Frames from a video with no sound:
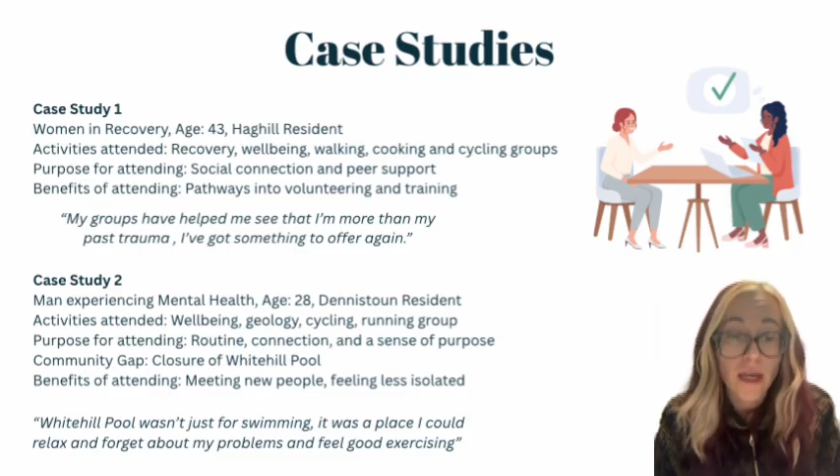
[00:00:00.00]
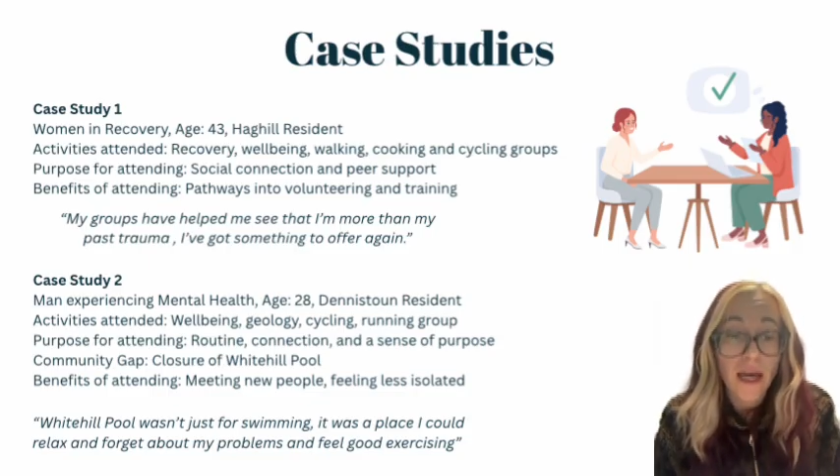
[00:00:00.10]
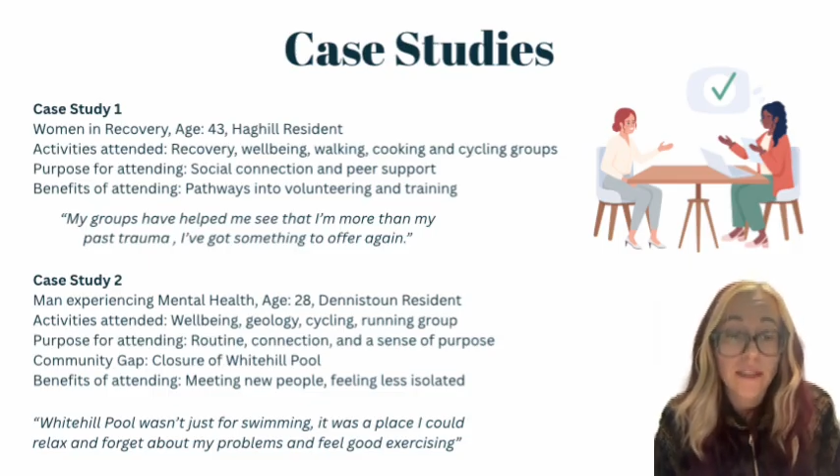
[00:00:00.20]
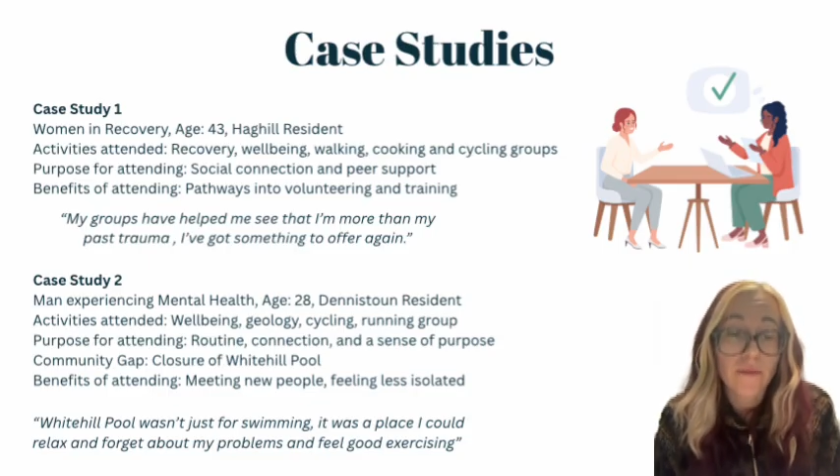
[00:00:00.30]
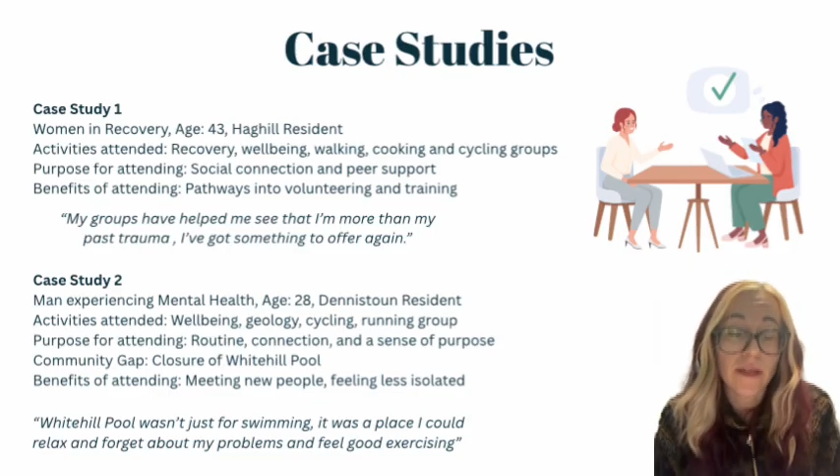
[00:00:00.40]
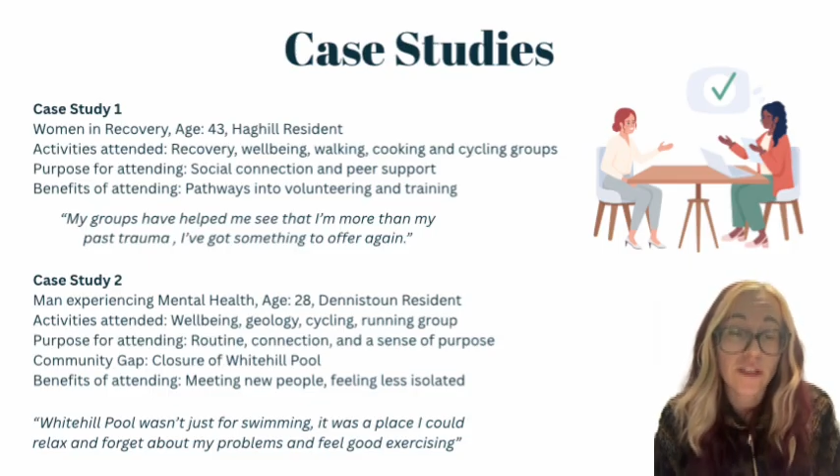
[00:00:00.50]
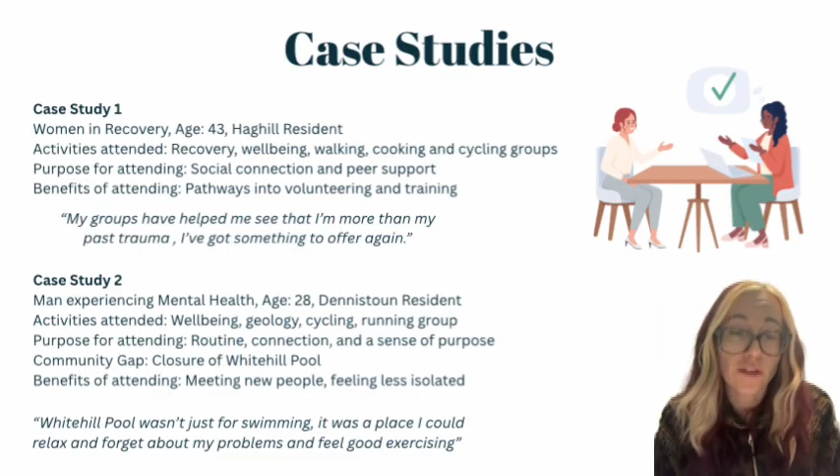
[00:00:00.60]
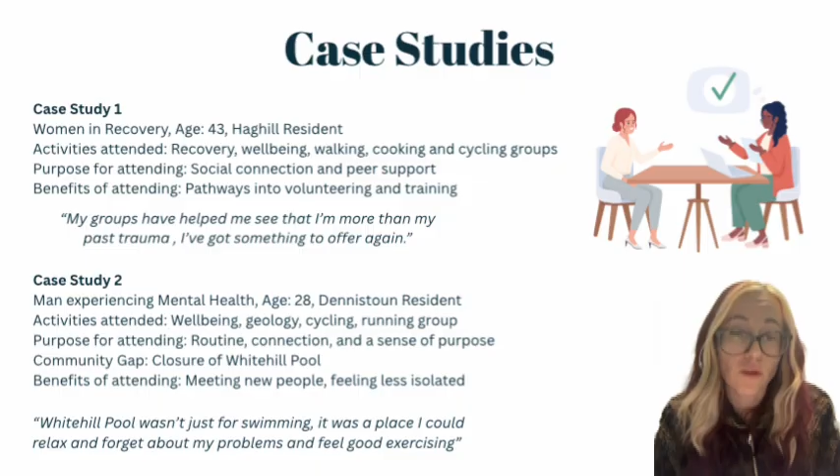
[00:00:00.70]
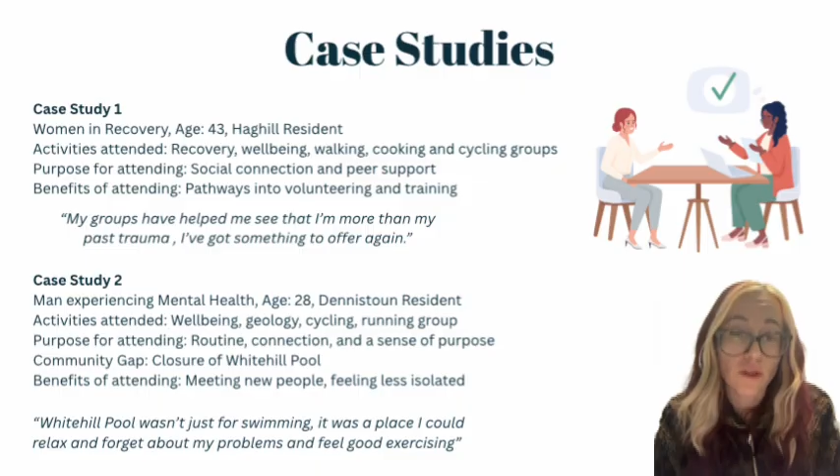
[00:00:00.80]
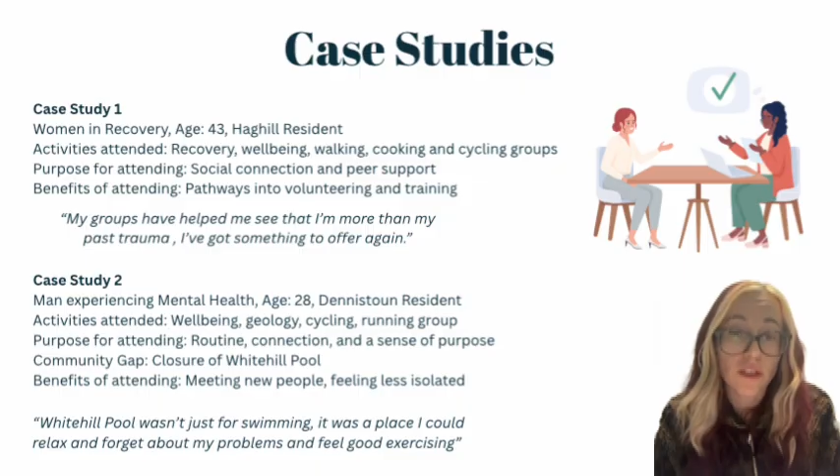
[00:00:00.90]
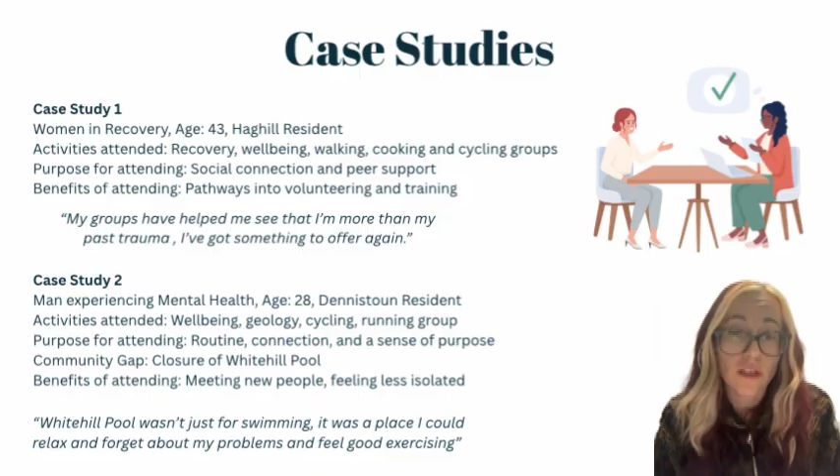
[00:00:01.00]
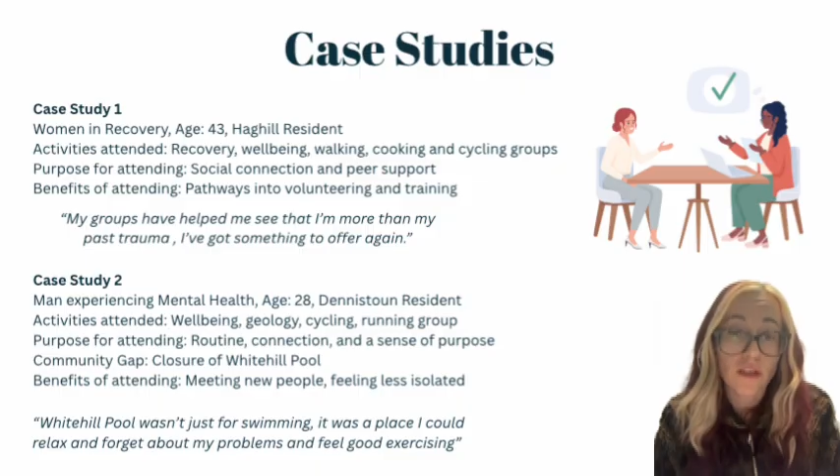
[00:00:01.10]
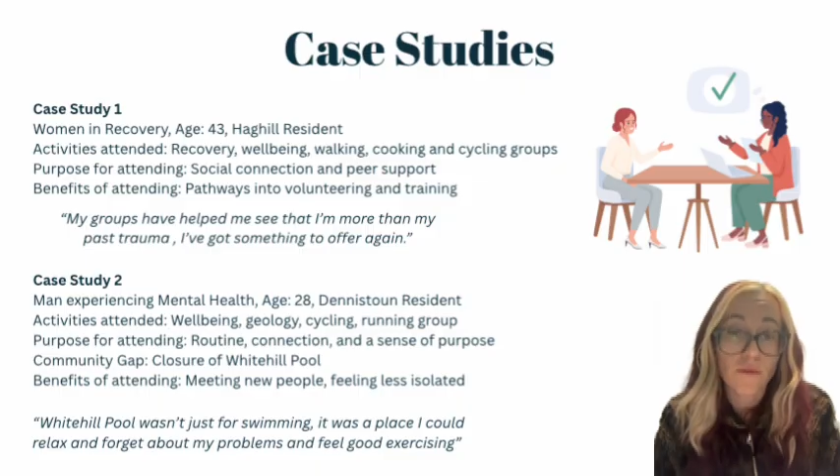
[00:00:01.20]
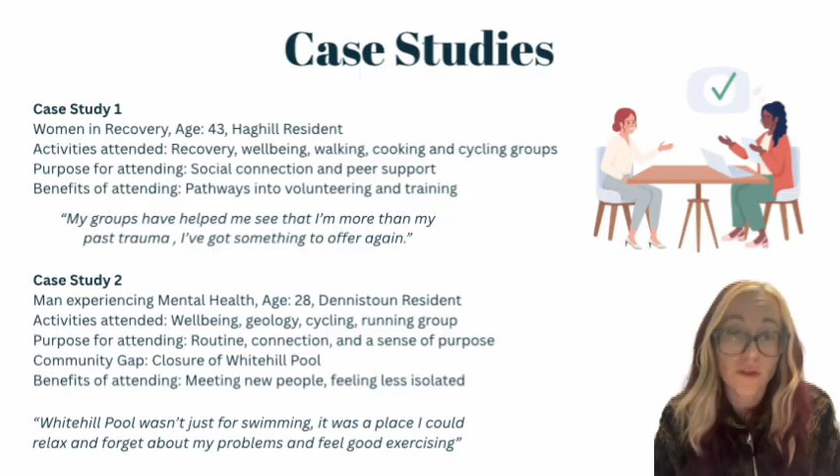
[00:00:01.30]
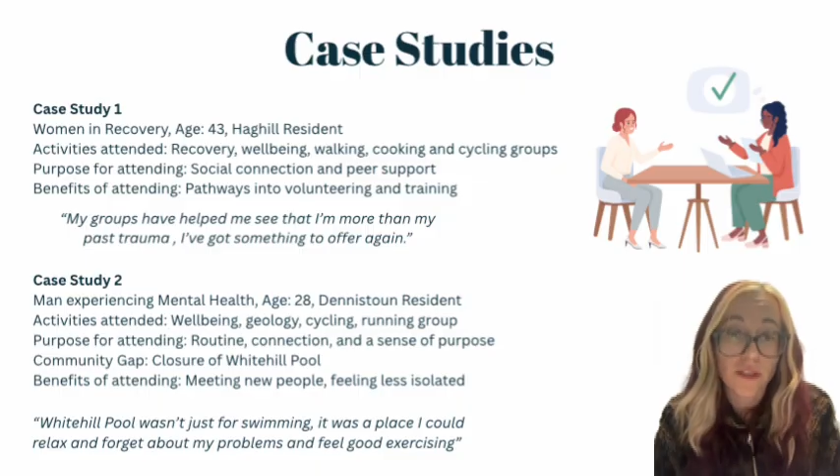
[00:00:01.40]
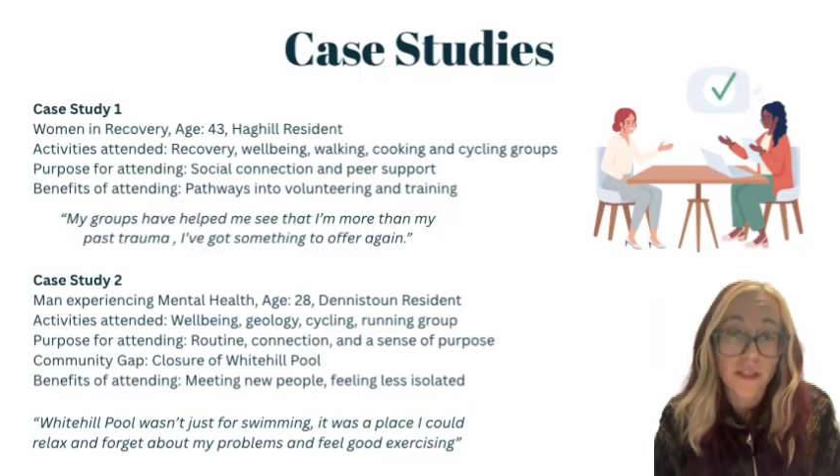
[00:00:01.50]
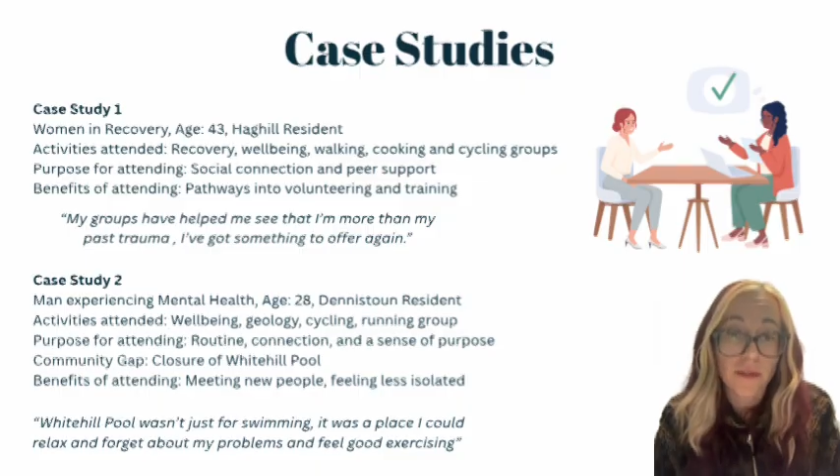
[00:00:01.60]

as a major loss to the community.